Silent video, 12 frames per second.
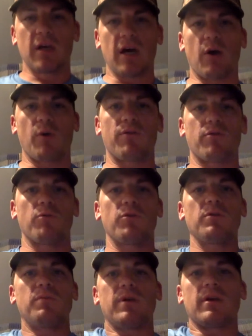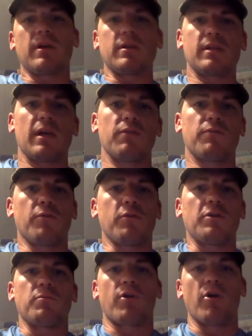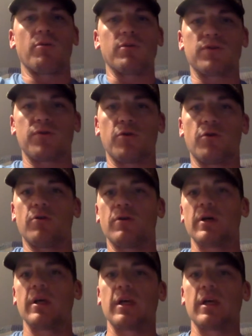However, really being intentful and purposeful